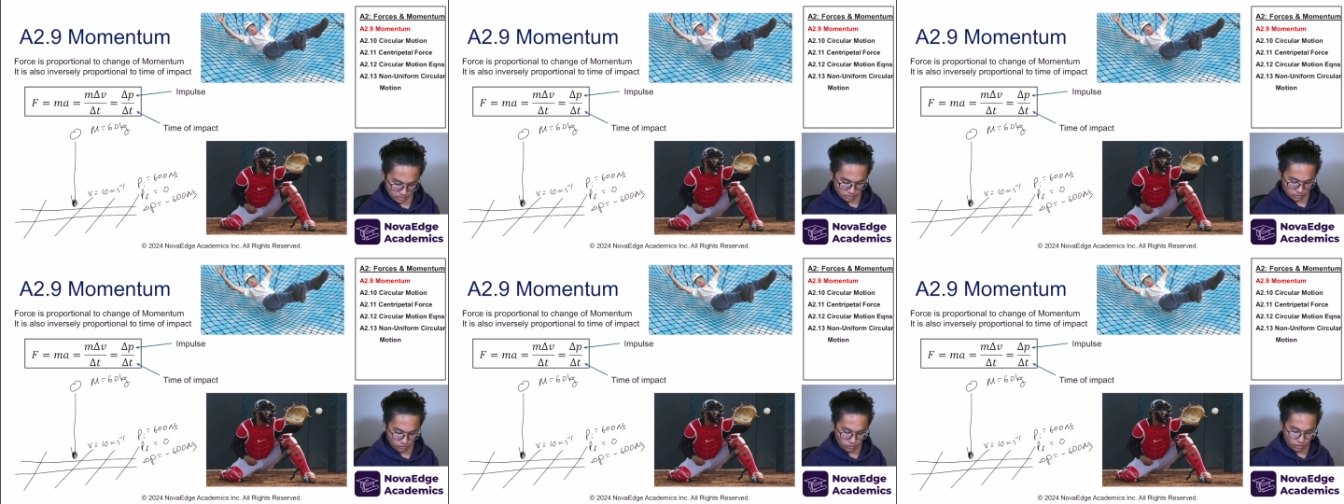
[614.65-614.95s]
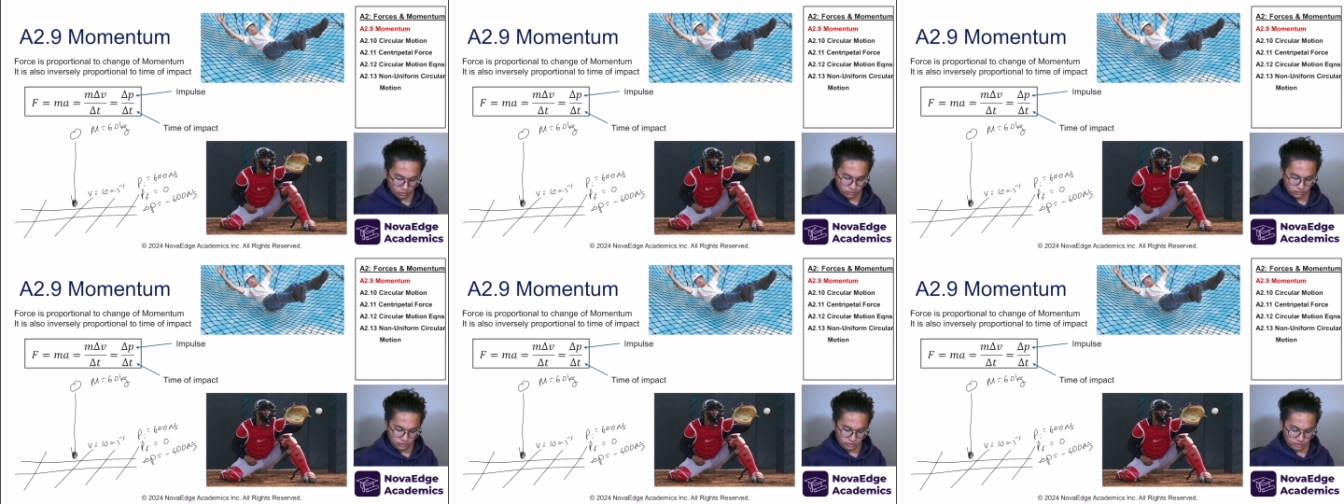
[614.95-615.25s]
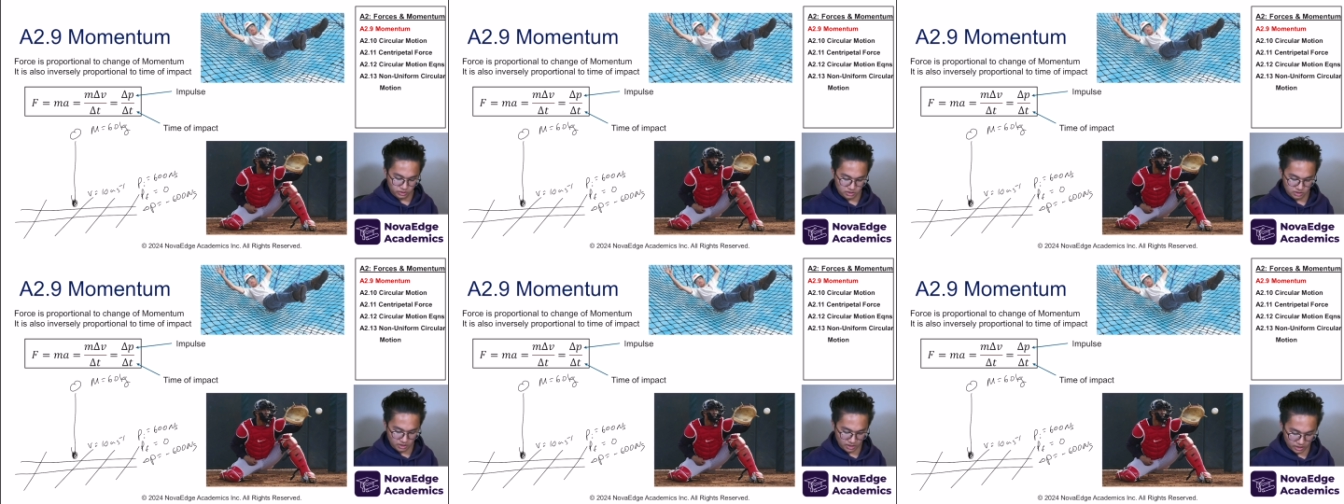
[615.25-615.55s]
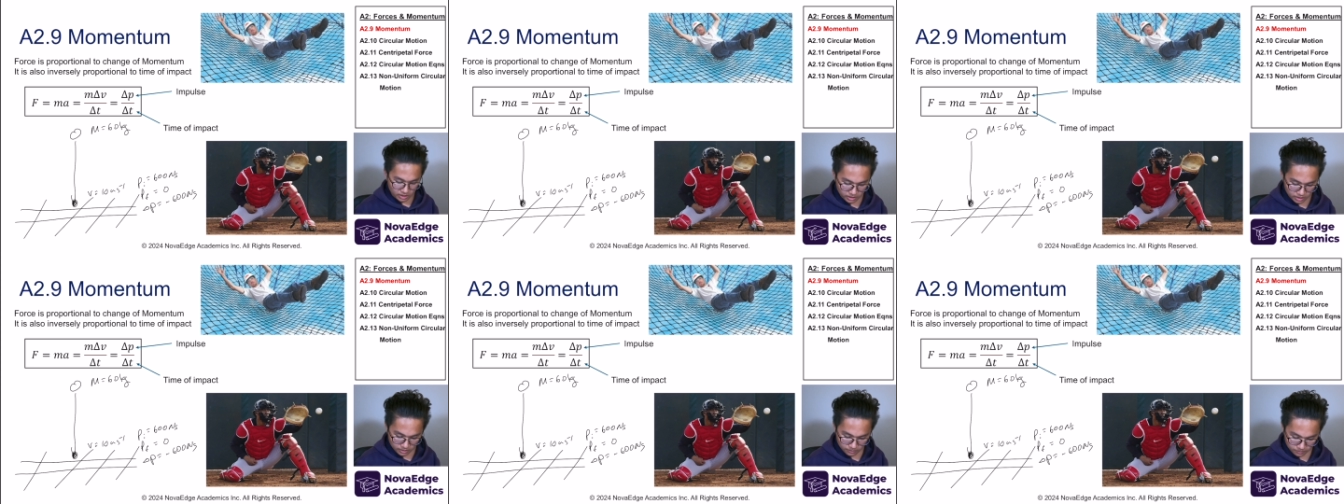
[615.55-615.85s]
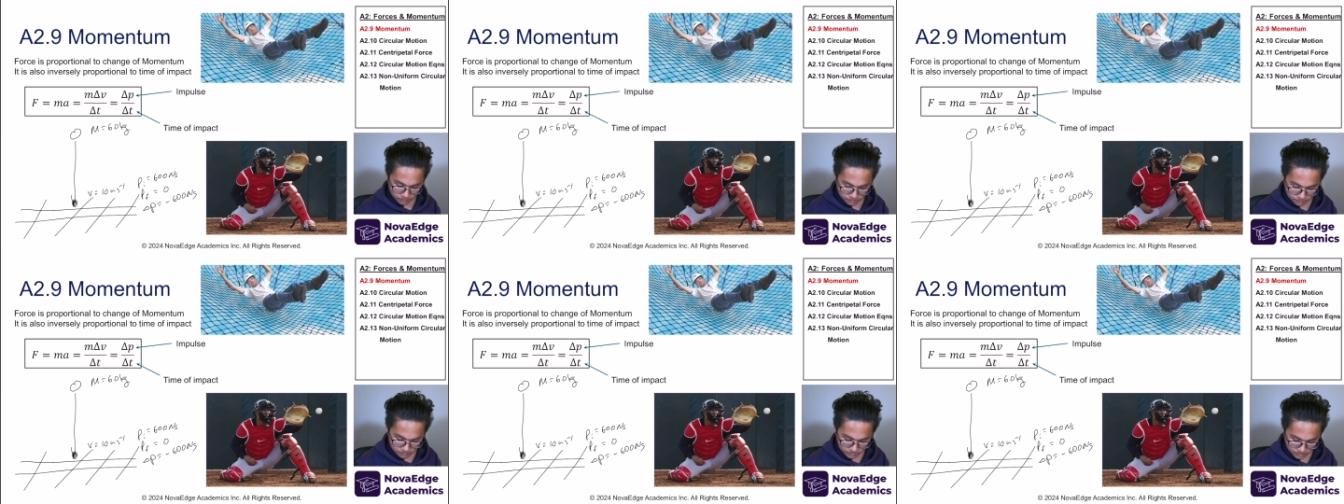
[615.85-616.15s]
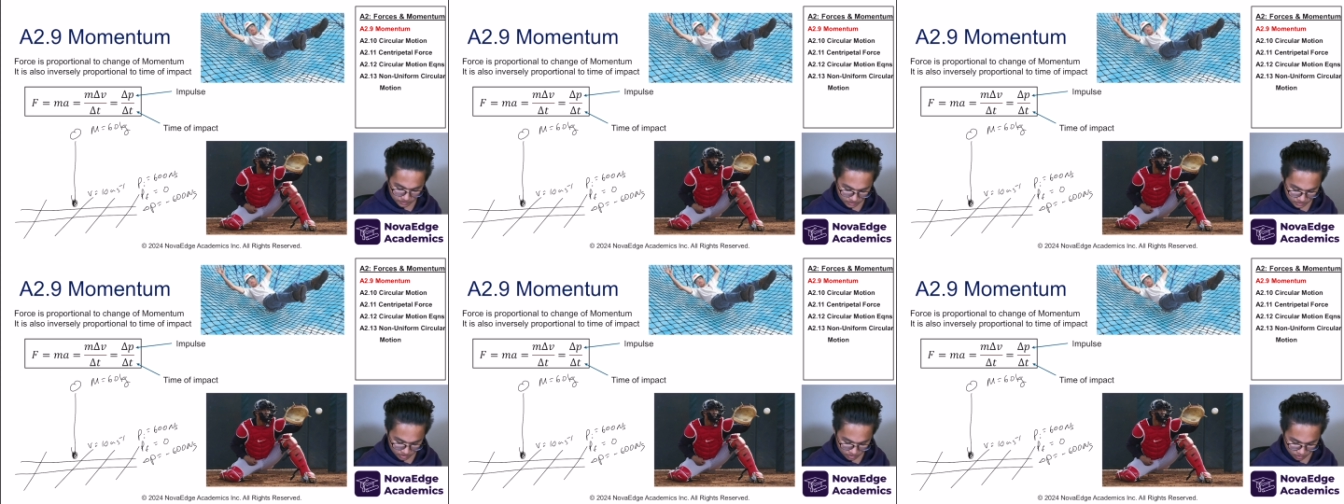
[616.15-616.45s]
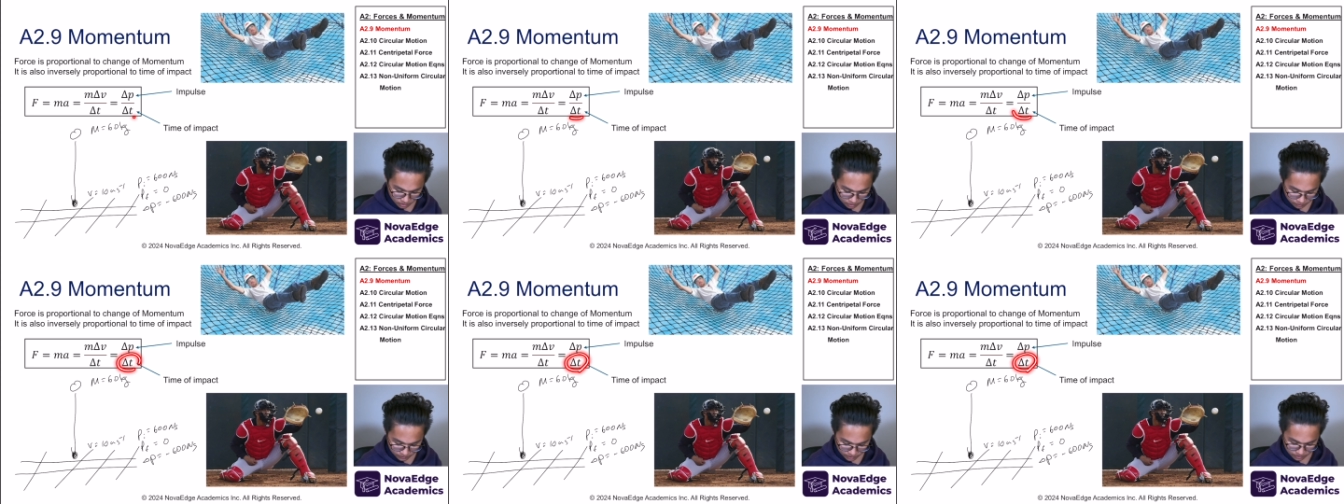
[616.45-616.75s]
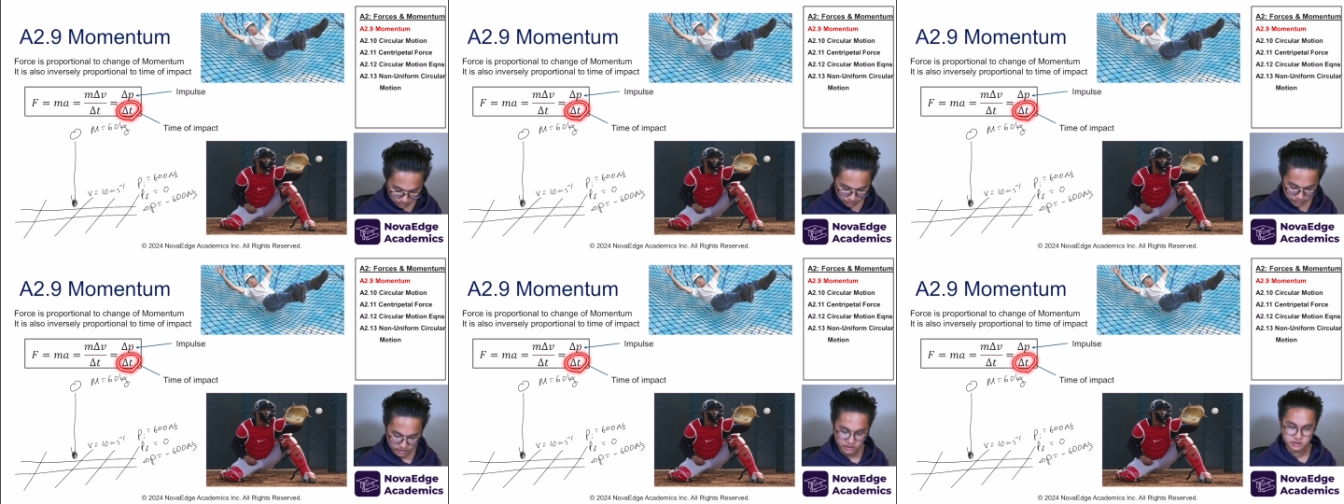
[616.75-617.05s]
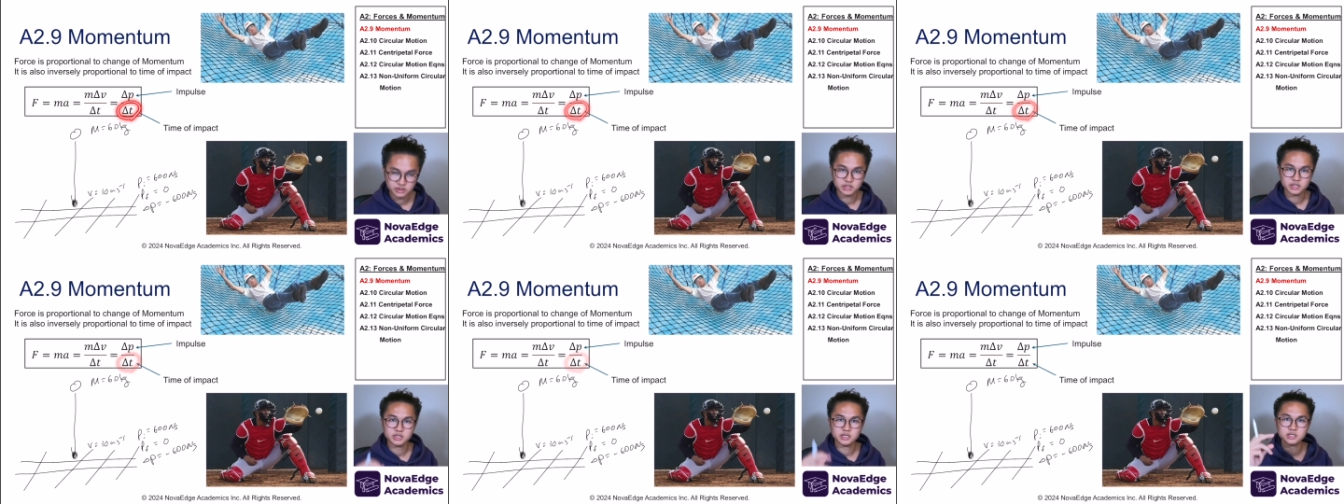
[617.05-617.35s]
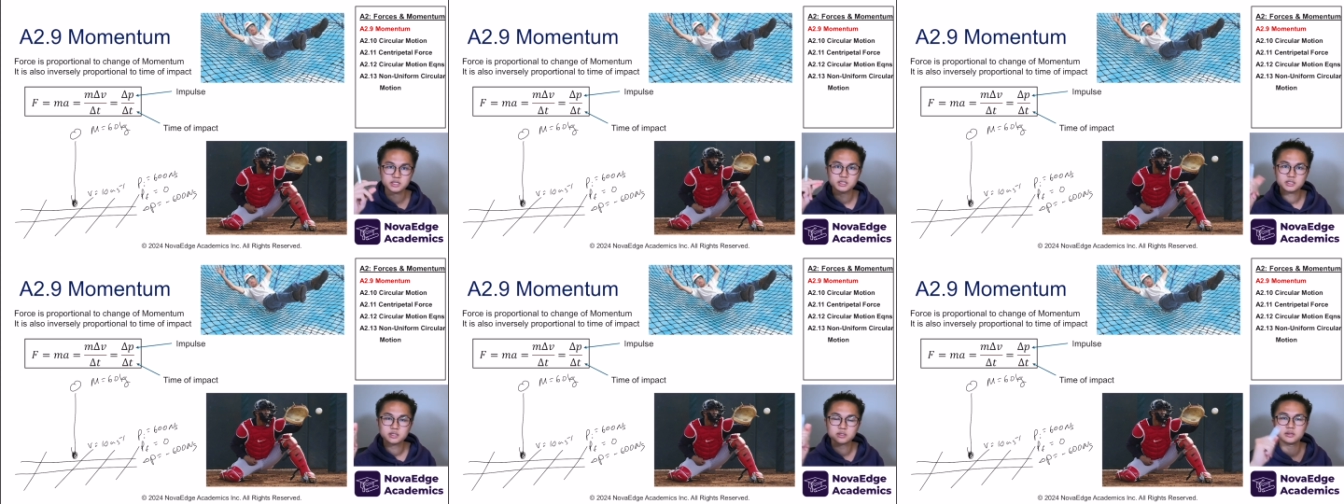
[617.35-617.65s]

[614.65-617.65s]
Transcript: Well, the time of impact is